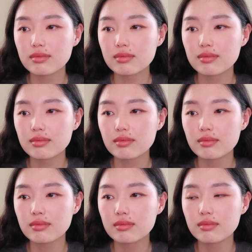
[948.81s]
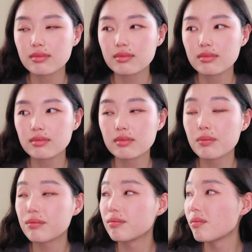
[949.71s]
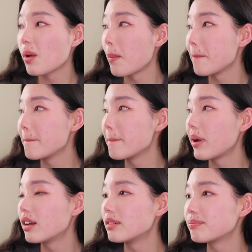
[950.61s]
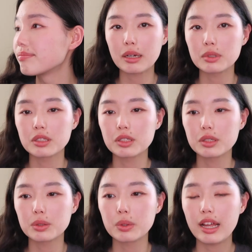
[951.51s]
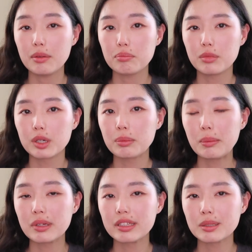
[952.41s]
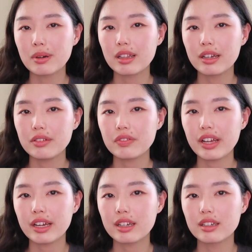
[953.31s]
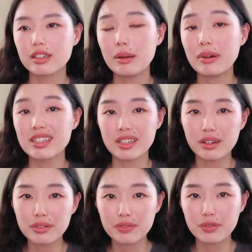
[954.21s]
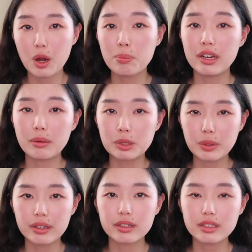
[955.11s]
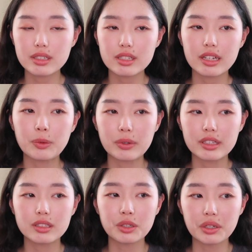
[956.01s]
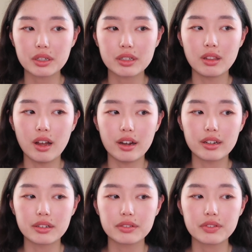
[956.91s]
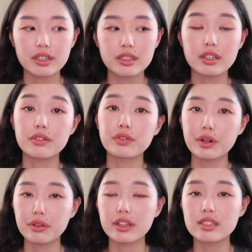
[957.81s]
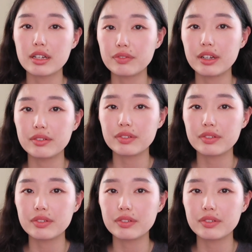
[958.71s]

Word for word: Me dealing with social anxiety and me being able to let more people into my life and let myself open up to others, it really took a lot of self-growth and self-love.